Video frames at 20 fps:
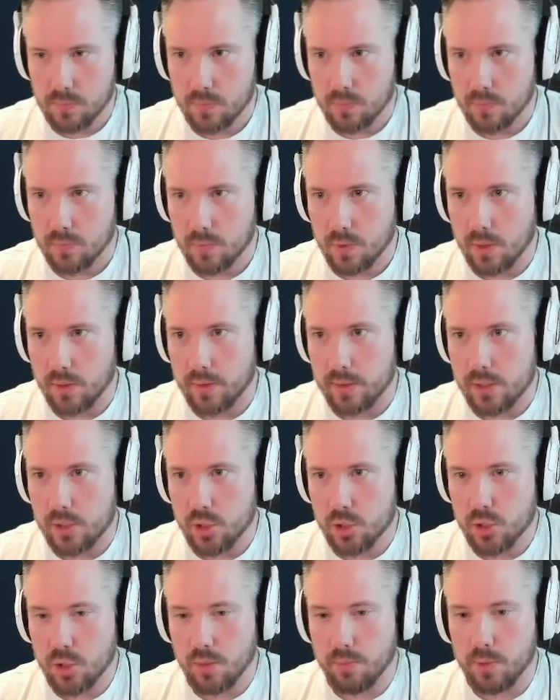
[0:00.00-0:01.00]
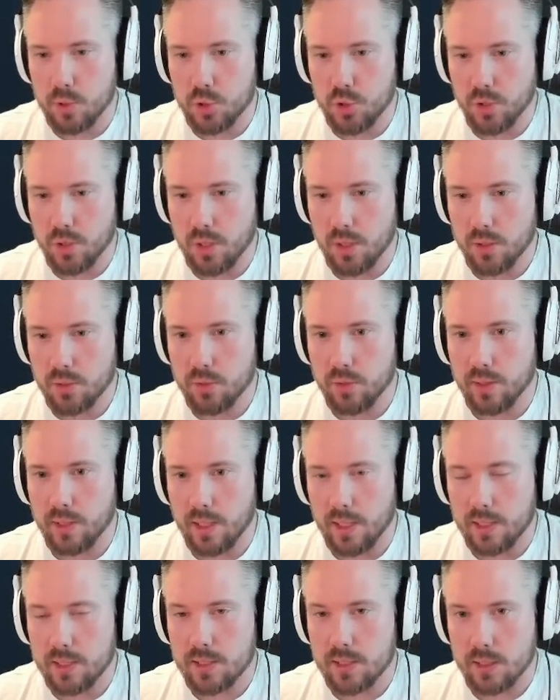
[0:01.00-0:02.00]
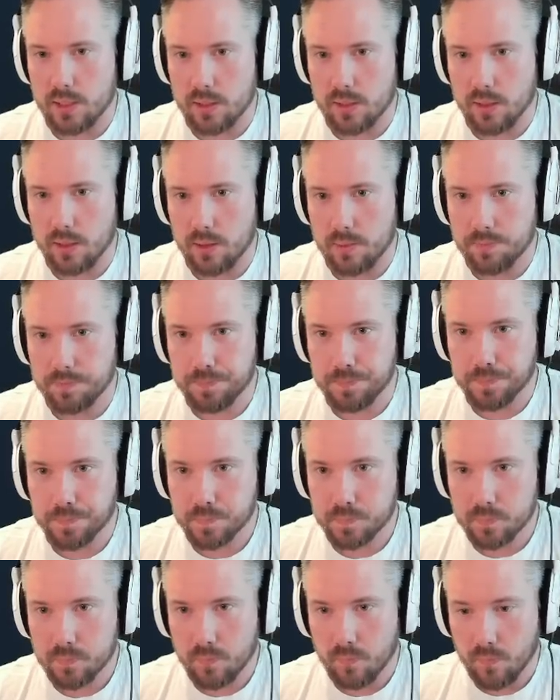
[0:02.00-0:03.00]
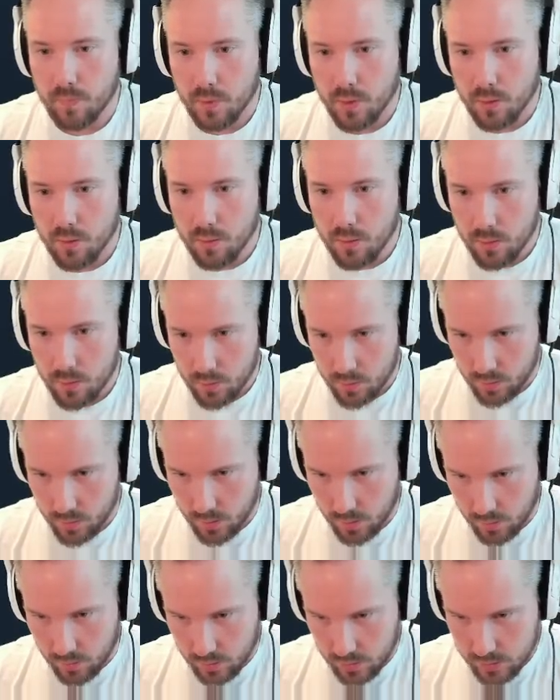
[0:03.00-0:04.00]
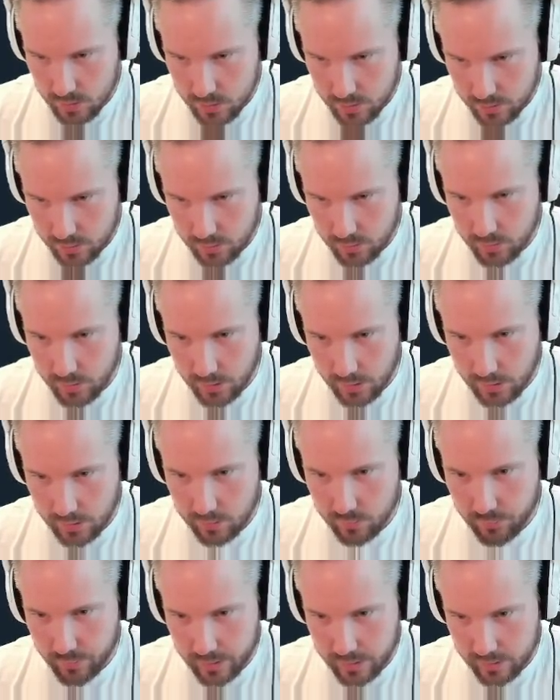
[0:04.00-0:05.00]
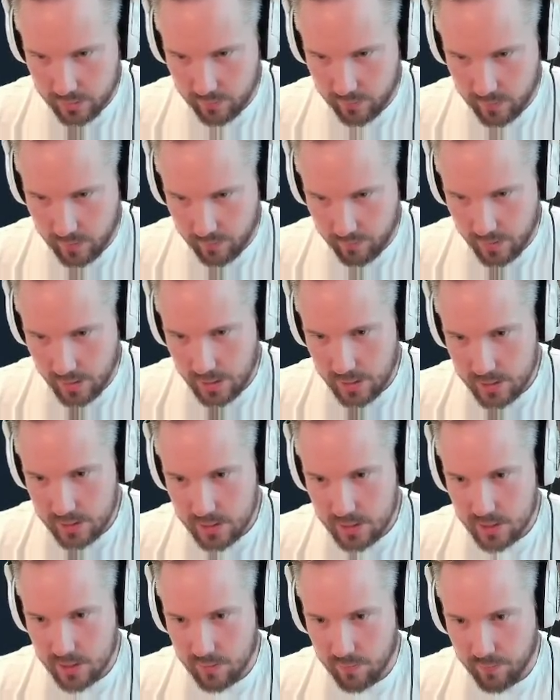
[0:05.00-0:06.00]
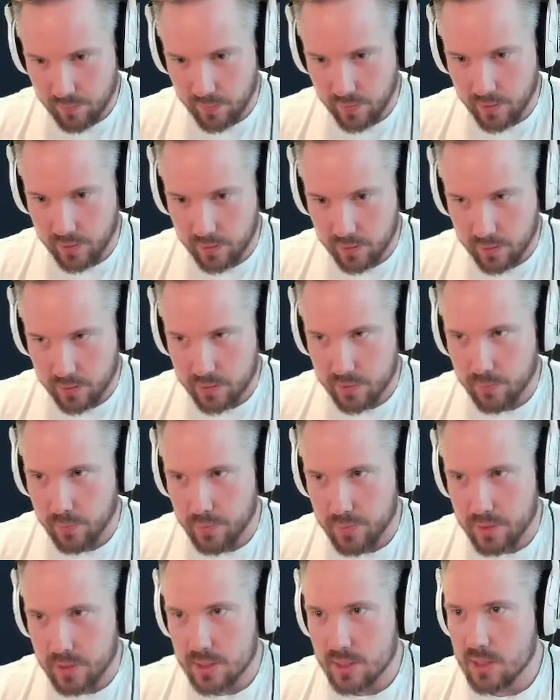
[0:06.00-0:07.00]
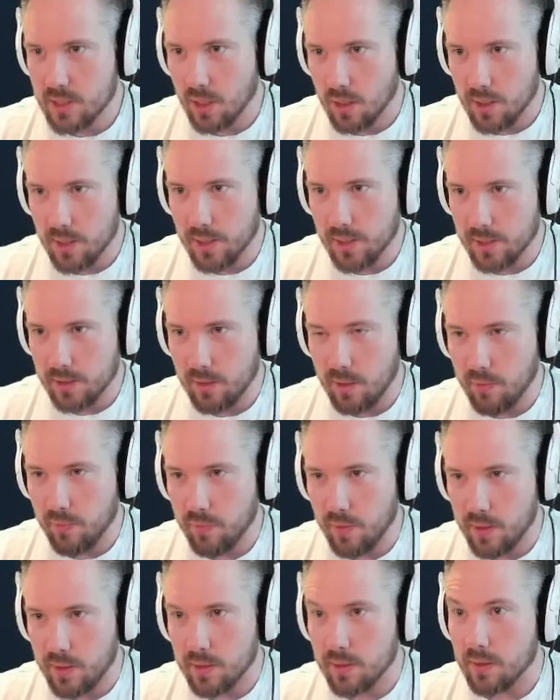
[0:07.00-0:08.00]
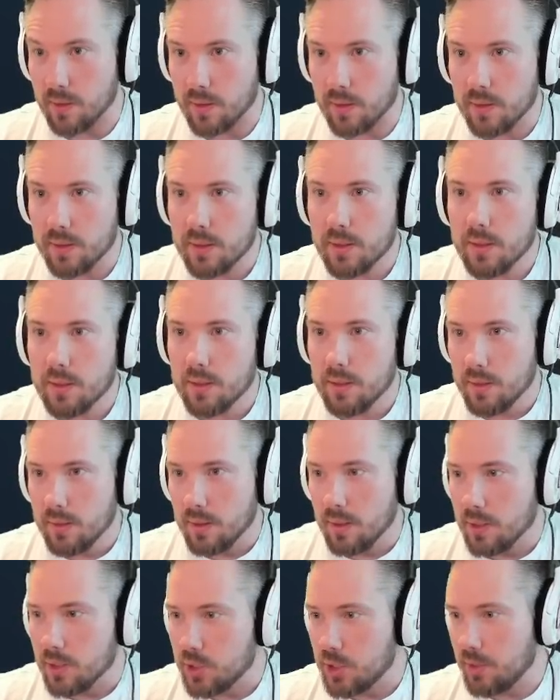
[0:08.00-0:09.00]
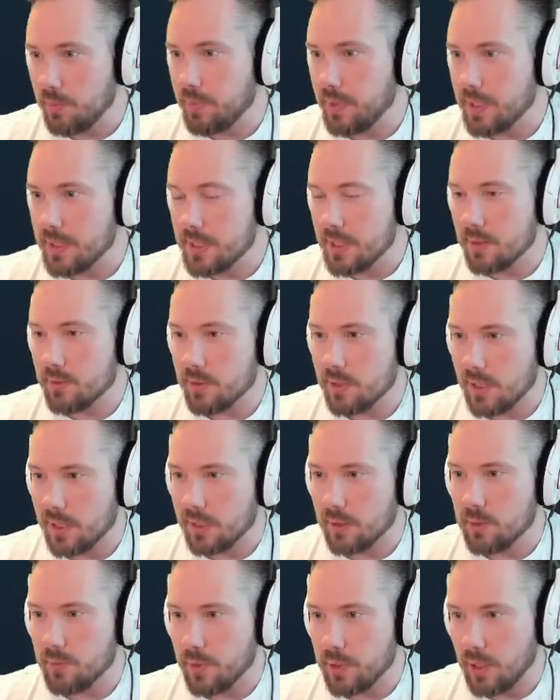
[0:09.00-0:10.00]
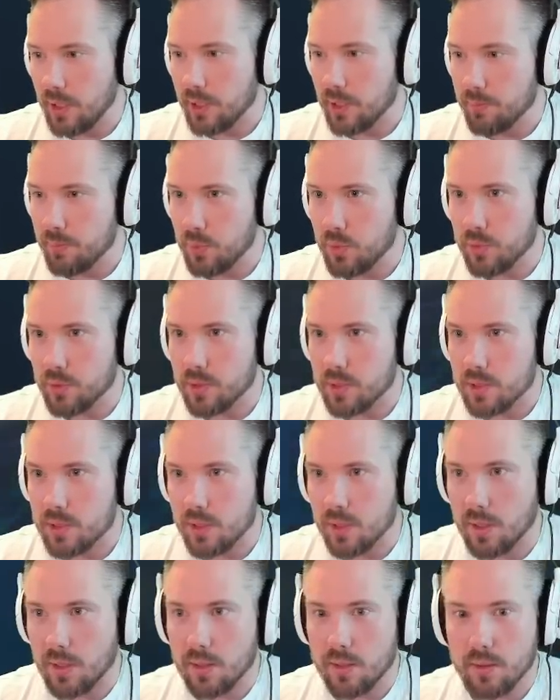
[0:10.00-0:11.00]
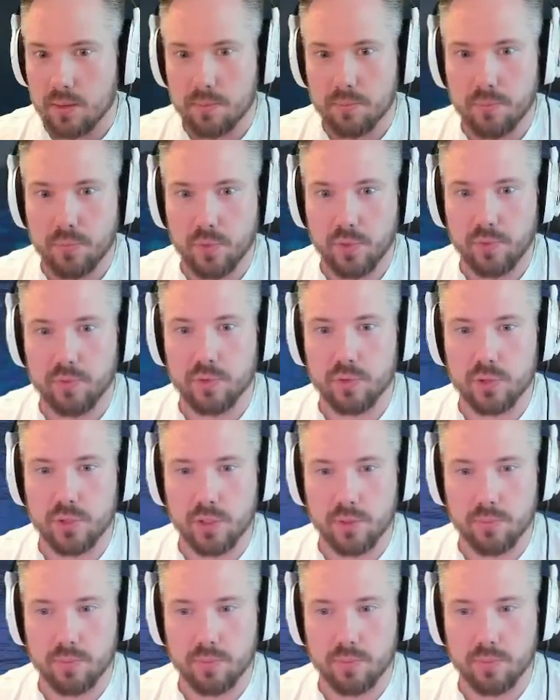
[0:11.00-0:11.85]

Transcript: No, it's just gonna be Chicago and Lexington. Now, let's start looking at the rest of them. Is Thunder. What was Scarlet Thunder? A ship that sounds like a porn star. Preview ship.